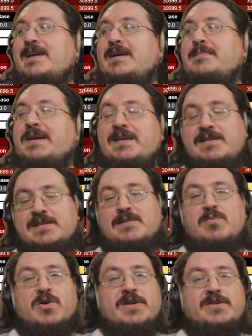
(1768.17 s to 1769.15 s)
But it is
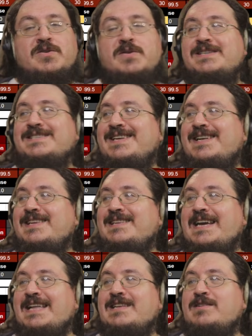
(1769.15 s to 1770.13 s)
important to understand
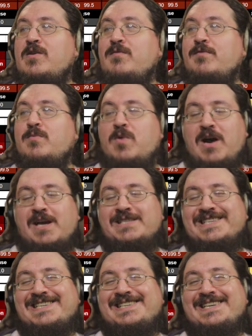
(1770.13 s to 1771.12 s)
that, that
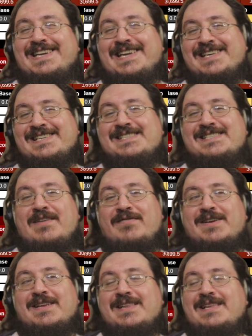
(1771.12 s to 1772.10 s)
Overwatch is
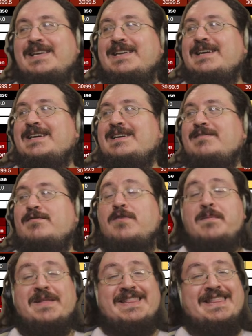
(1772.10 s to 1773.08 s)
definitely,
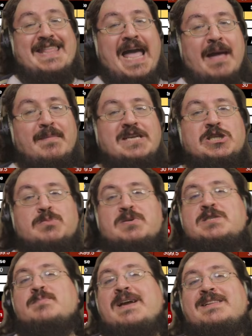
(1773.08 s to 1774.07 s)
from a damage
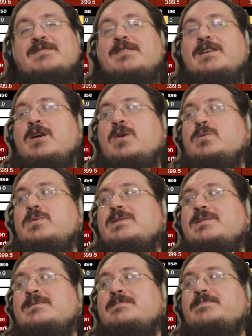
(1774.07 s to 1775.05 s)
perspective
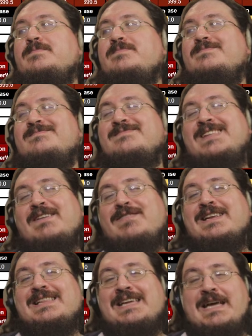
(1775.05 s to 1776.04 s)
alone,
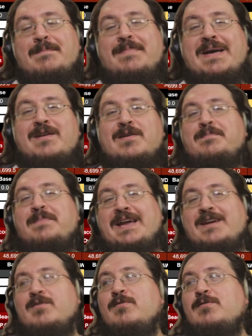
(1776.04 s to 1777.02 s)
definitely a better
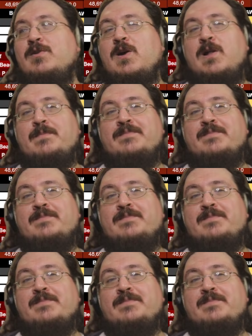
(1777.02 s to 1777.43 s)
pick overall.